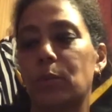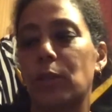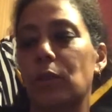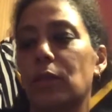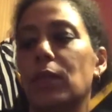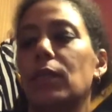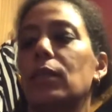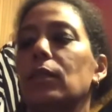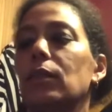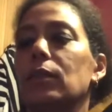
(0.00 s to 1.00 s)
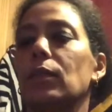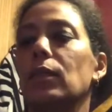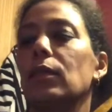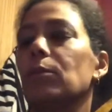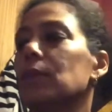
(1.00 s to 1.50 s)
month. And I
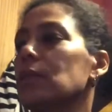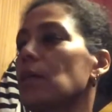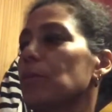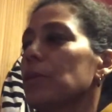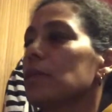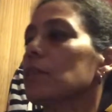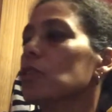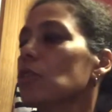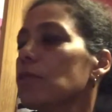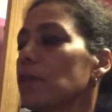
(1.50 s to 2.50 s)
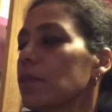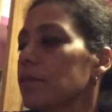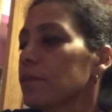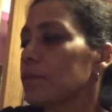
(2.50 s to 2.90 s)
can start printing stuff off.